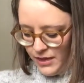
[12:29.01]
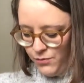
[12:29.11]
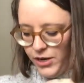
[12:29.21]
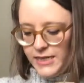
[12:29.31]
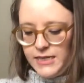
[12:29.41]

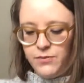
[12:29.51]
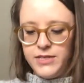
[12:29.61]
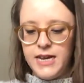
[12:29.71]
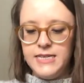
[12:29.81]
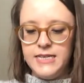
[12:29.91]
what I did was
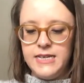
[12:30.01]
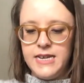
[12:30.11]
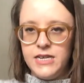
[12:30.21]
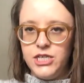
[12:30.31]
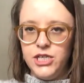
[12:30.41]
I did a
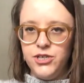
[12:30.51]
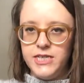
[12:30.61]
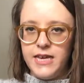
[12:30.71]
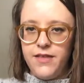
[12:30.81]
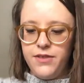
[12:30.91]
knit 2
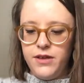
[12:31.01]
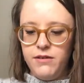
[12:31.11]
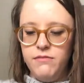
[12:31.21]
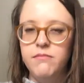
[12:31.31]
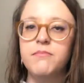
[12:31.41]
together
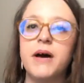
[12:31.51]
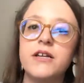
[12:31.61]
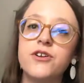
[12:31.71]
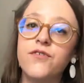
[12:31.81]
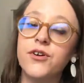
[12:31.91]

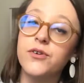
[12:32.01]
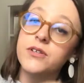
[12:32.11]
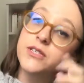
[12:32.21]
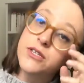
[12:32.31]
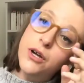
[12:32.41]
bind off
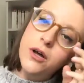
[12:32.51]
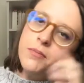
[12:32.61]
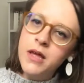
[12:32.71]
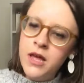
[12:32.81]
across the top.